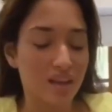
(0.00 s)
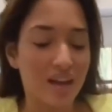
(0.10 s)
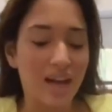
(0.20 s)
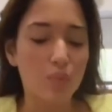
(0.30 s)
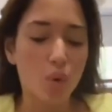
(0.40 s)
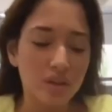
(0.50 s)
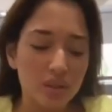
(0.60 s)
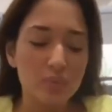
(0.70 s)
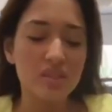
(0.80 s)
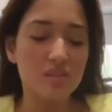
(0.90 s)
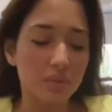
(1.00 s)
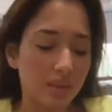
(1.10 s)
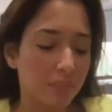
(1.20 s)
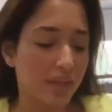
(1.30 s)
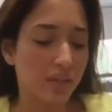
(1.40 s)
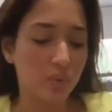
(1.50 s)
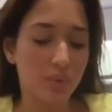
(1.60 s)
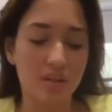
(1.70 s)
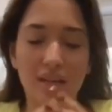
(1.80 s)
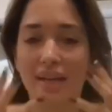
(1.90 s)
i want it to be sweet but i don't
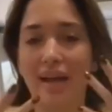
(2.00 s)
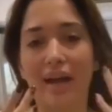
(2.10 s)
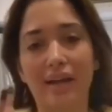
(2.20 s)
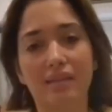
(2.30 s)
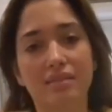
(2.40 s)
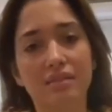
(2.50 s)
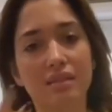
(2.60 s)
want to like add